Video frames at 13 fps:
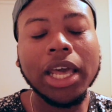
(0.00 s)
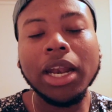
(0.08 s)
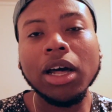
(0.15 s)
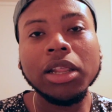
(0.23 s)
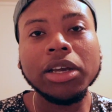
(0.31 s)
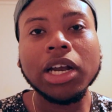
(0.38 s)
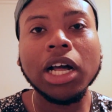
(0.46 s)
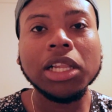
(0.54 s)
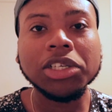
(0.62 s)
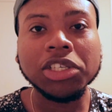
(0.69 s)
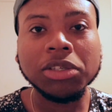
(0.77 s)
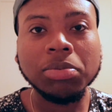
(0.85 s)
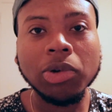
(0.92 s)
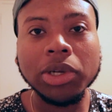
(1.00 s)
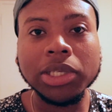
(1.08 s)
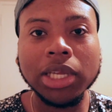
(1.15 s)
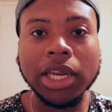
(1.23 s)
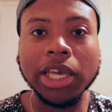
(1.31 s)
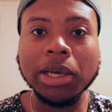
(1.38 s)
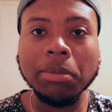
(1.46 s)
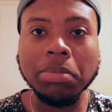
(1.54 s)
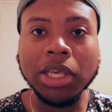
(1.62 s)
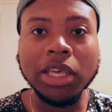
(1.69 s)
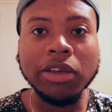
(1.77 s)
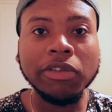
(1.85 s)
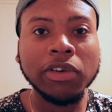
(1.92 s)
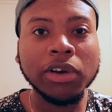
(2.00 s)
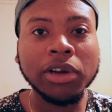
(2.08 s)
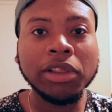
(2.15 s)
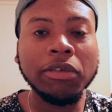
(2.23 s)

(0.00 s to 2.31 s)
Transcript: and other college sports, and they compete for